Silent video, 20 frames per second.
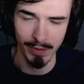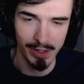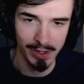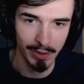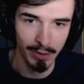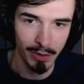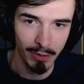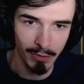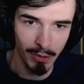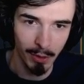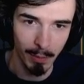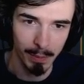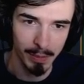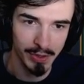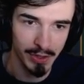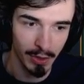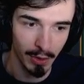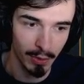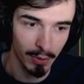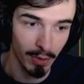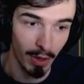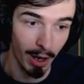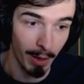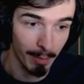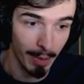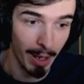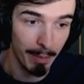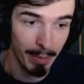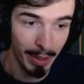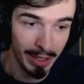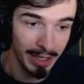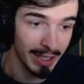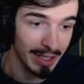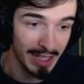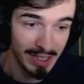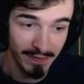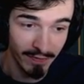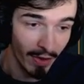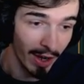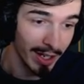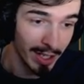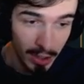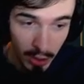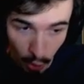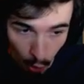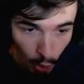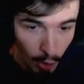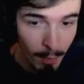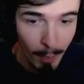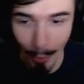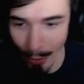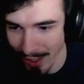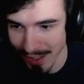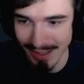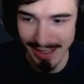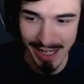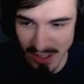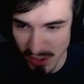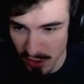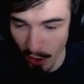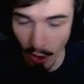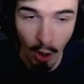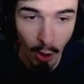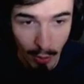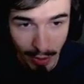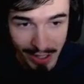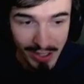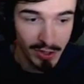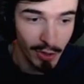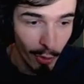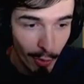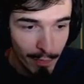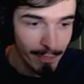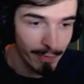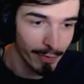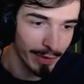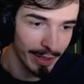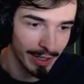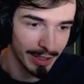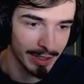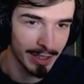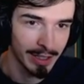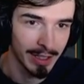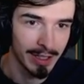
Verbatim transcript: reason the Gromp, so I'm like pinging, let's fucking go, boys, let's go for it.